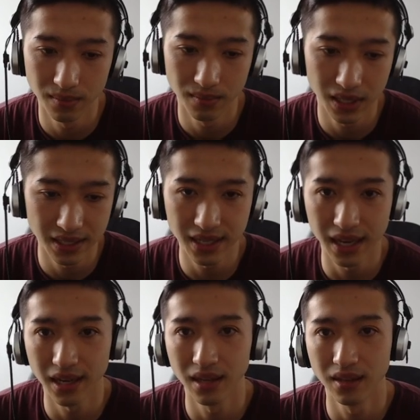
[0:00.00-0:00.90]
They're
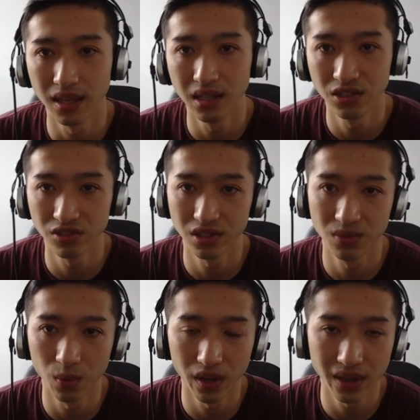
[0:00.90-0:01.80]
saying the industry
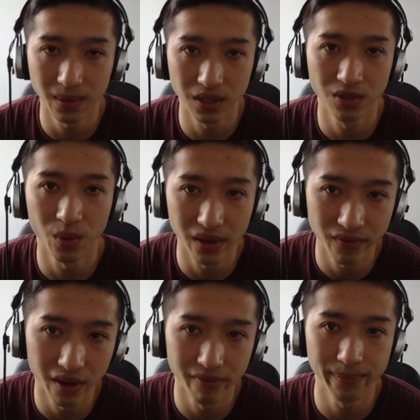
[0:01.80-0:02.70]
is worth up to
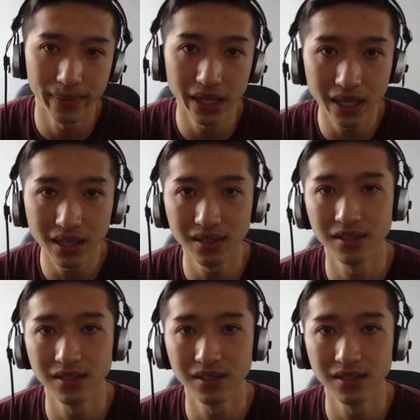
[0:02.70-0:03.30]
25 billion.